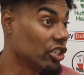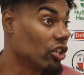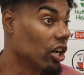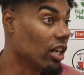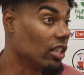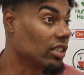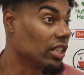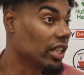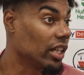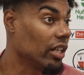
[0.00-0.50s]
got
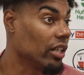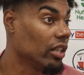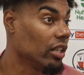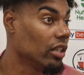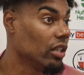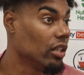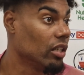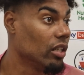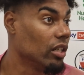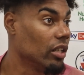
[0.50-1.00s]
us here,
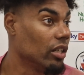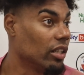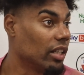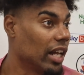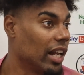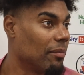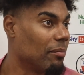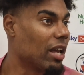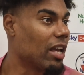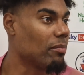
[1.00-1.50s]

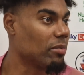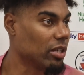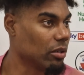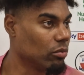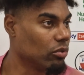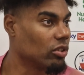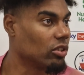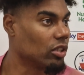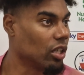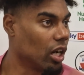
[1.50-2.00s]
then maybe it
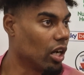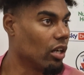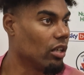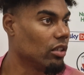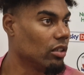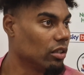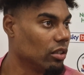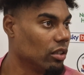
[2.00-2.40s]
would start